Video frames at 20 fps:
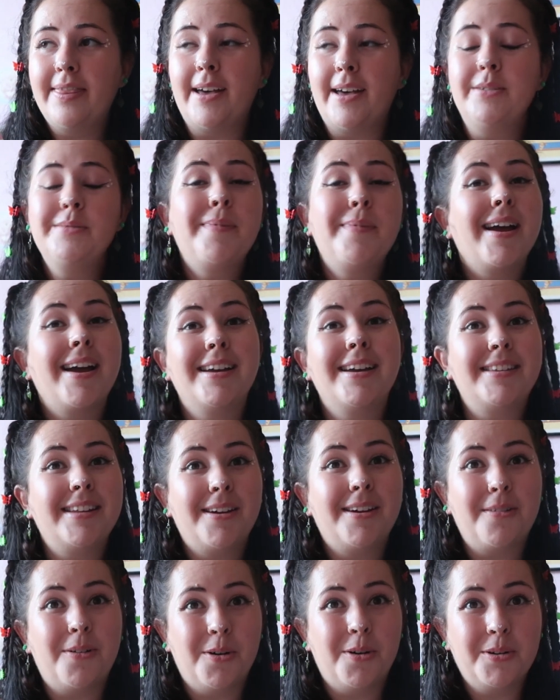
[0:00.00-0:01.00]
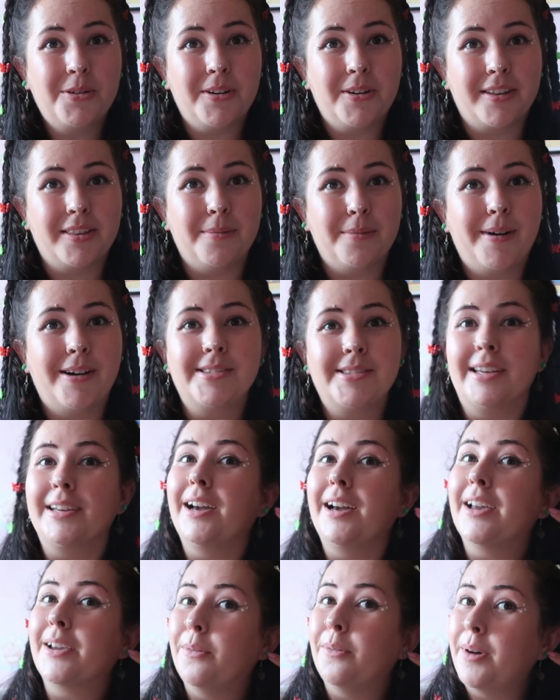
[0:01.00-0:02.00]
That was my idea of ordering them. I was like,
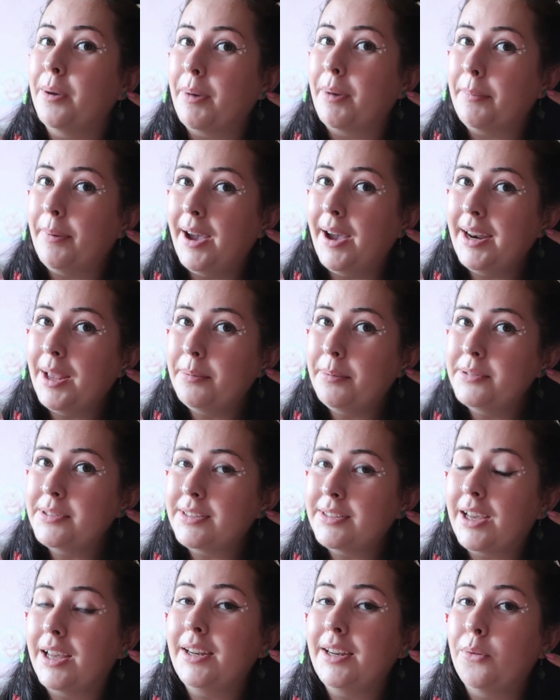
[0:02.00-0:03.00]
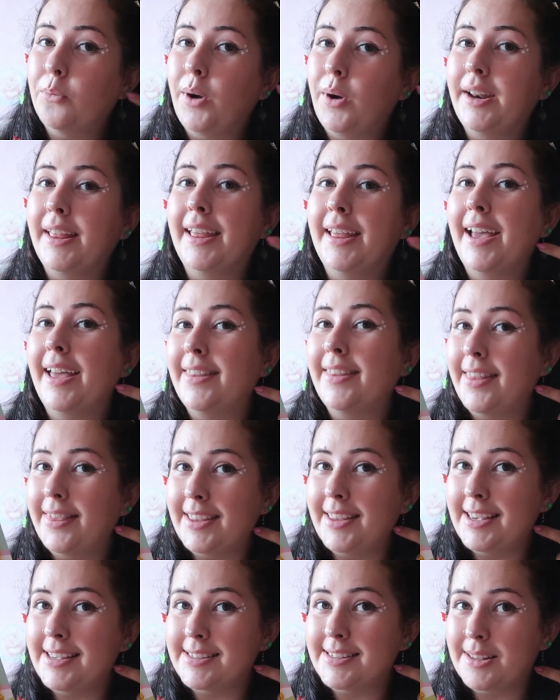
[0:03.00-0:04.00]
I can wear my pineapple stud in one ear and then
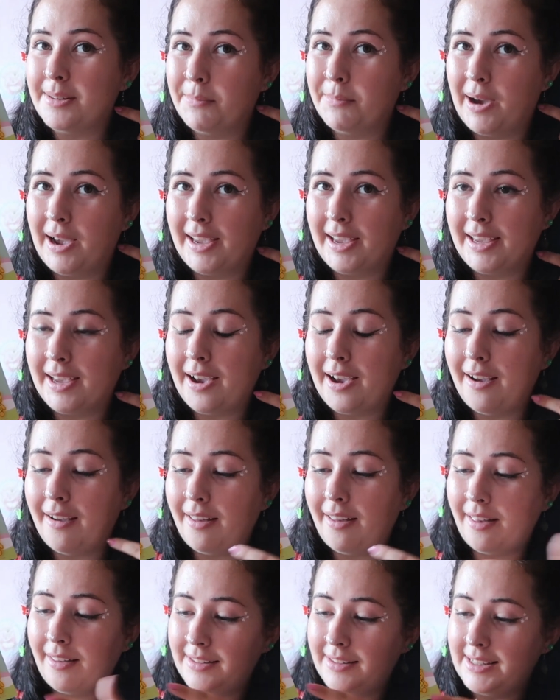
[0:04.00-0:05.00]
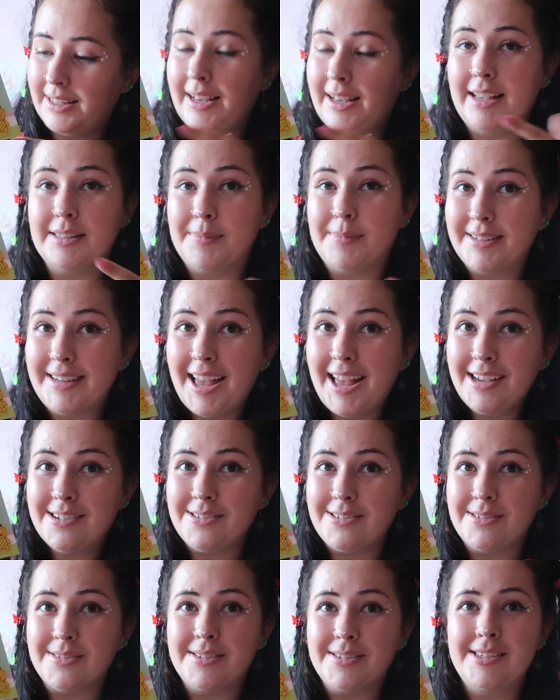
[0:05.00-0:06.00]
these in as my
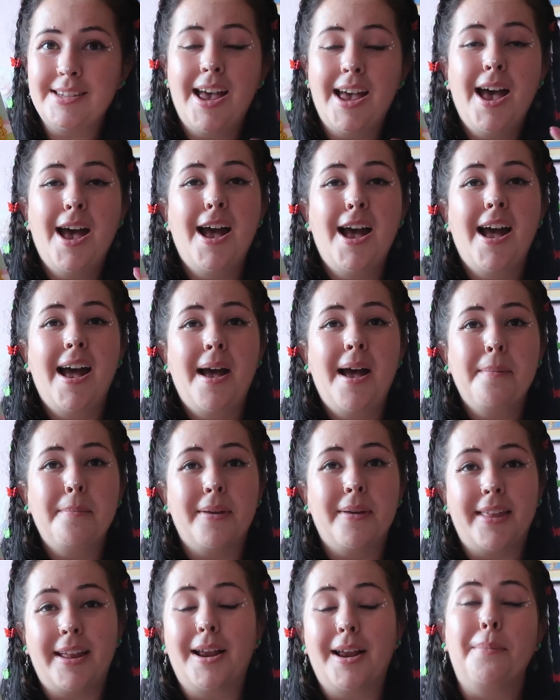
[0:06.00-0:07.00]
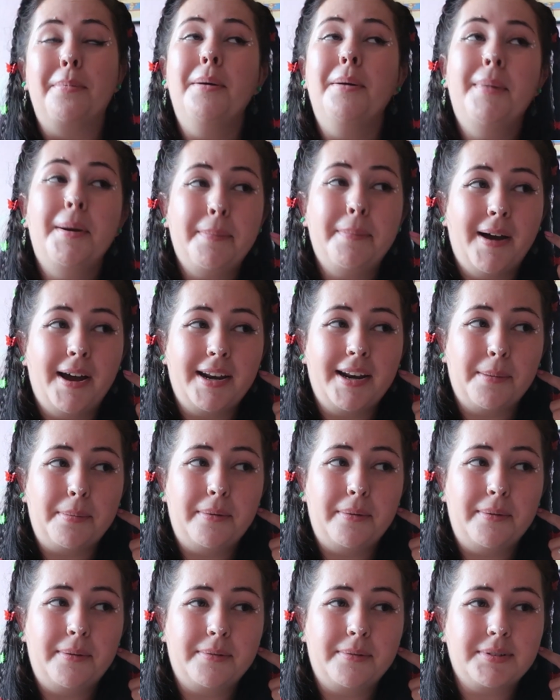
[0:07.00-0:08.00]
dangles. But then I put my
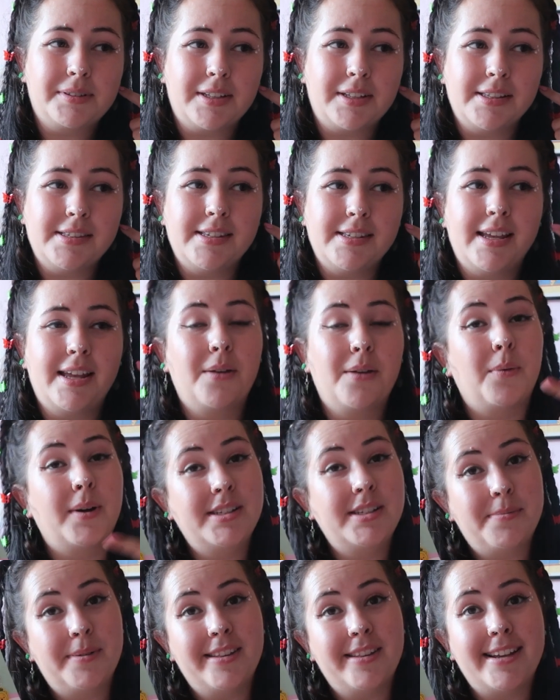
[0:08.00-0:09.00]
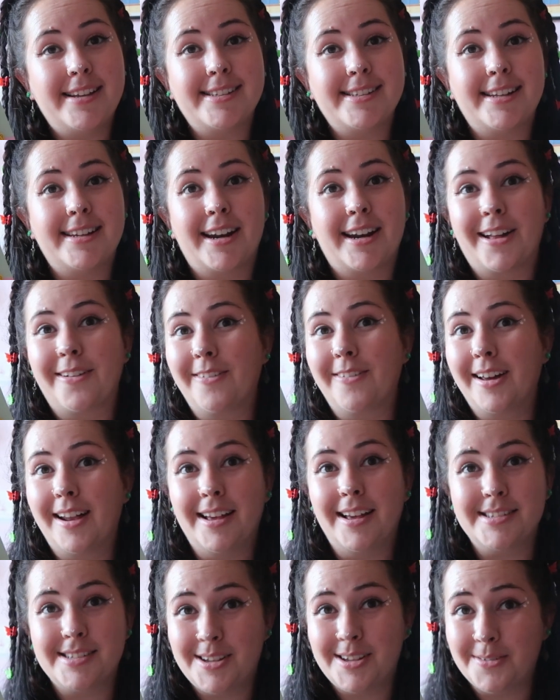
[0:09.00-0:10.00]
pineapple studs in, went to put these in, and I
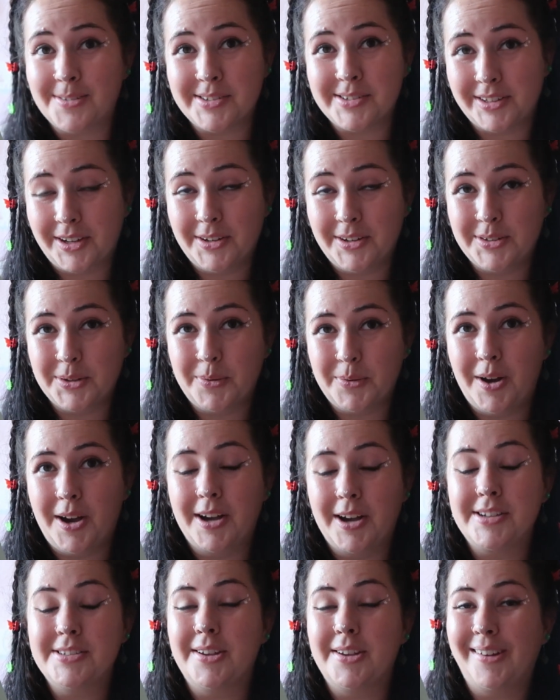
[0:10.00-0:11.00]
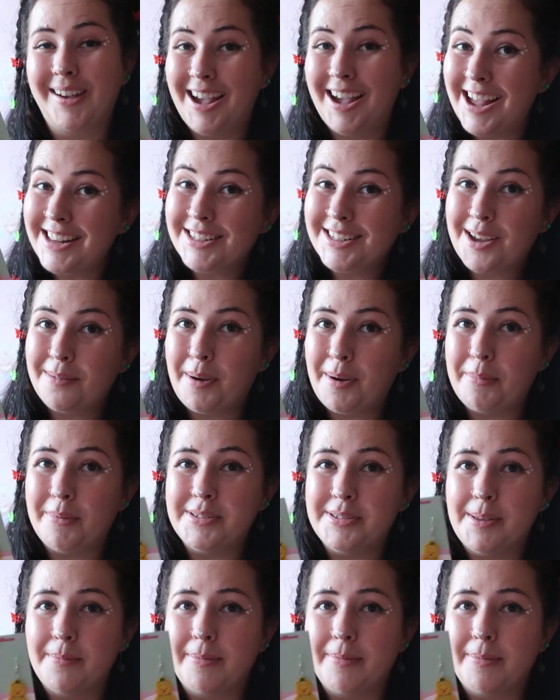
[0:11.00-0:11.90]
realised it wasn't going to work. So I had to come up with